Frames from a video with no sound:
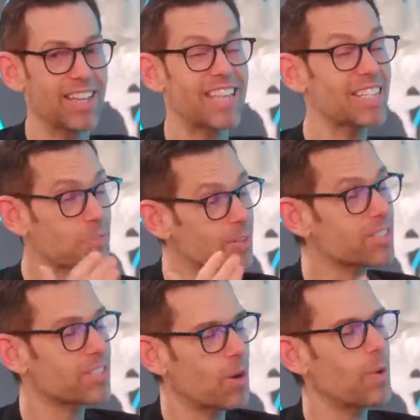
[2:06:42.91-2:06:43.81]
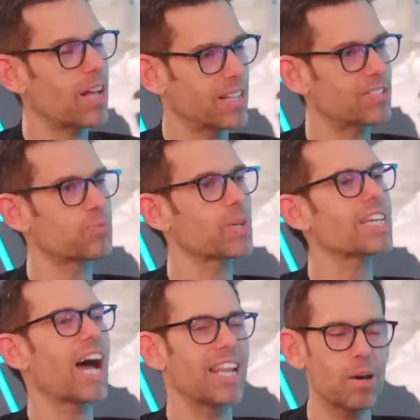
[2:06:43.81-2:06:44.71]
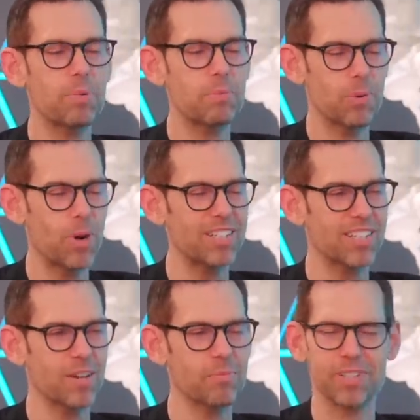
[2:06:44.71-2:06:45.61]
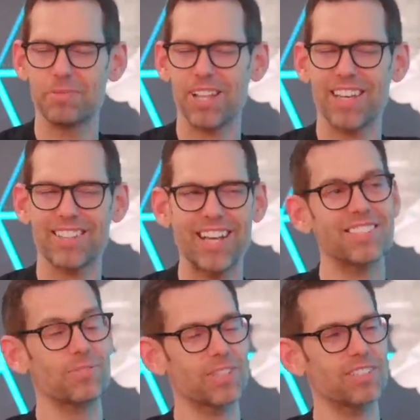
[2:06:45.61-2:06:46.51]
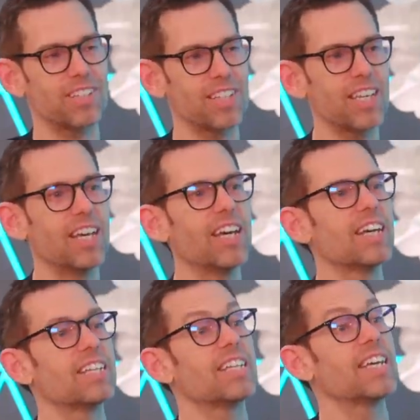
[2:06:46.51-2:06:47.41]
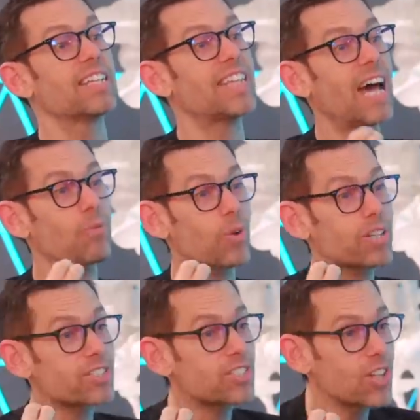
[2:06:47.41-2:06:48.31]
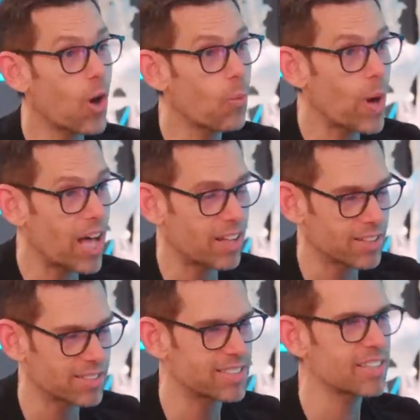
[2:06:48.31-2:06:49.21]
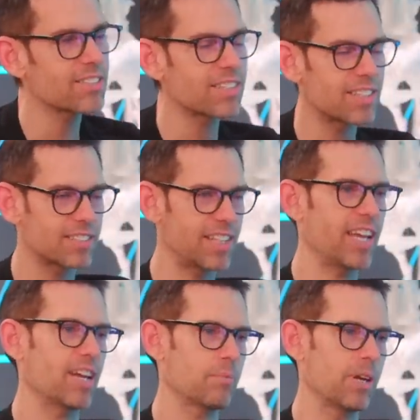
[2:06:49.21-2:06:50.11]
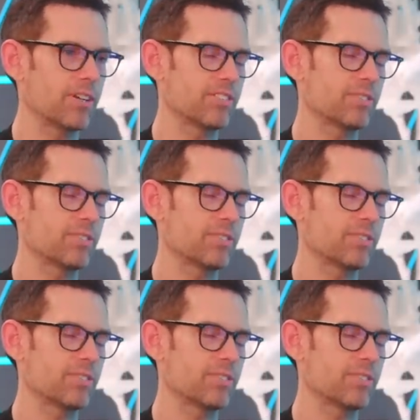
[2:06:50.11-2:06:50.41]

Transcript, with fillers: That's worked so well. It's really, I know people watching at home are gonna be like, that's really silly. That it's, works so well still to this day in our marriage.